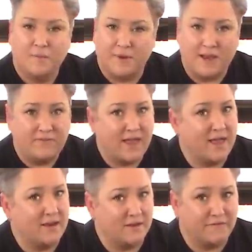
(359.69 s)
But I've
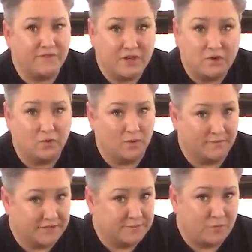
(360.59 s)
had a few
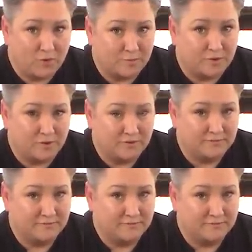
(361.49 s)
of these portable